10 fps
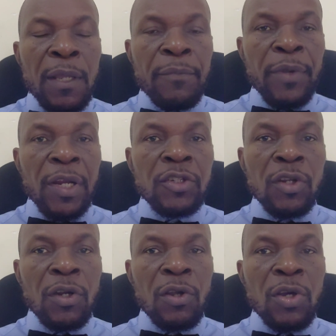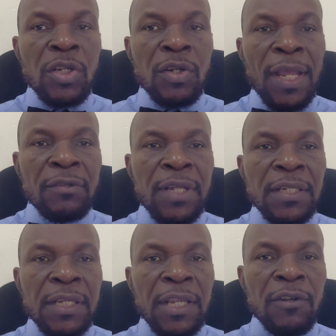Immigration law in the
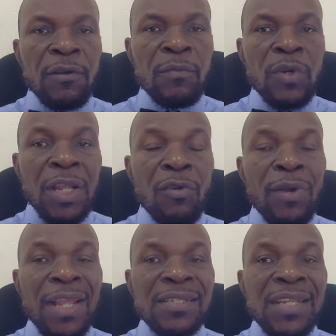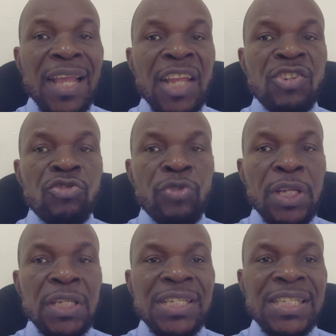United Kingdom regulates the
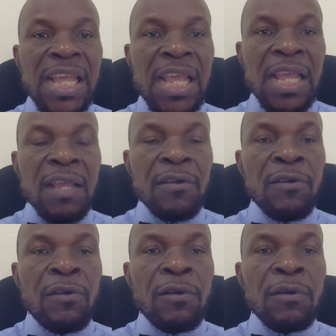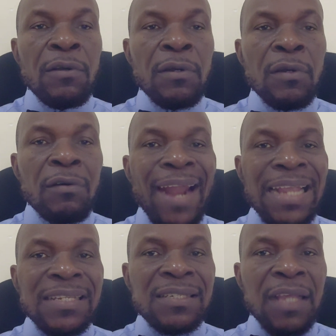entry, stay,
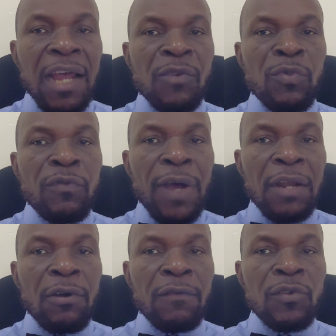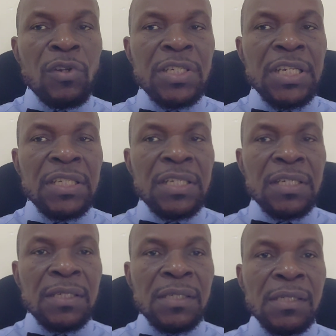rights, and removal of
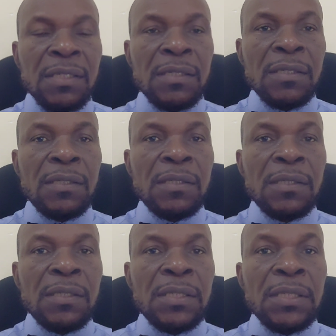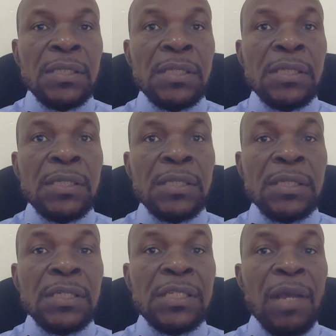non-citizens. It
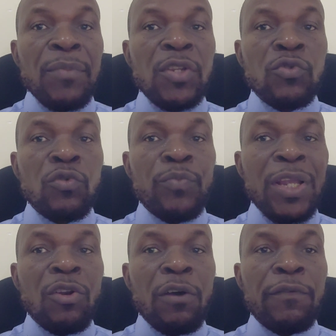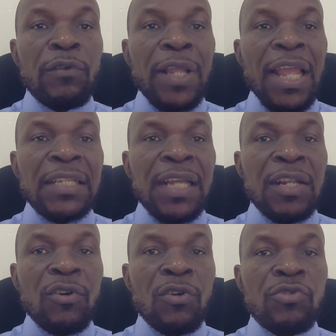determines who may lawfully enter the
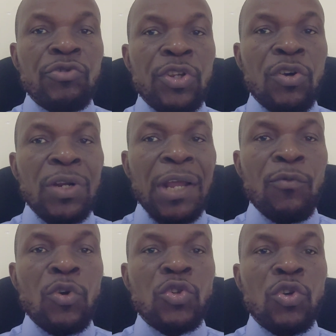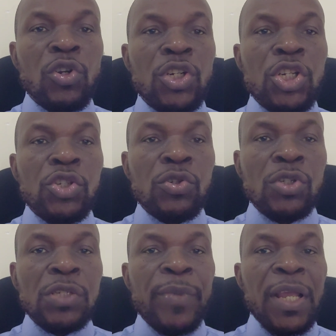country, under what
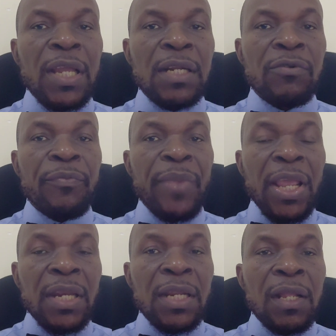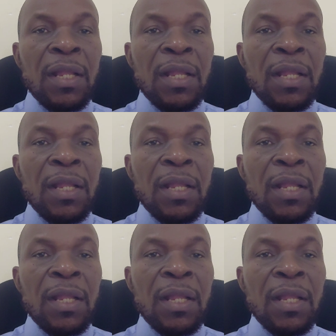conditions they may remain,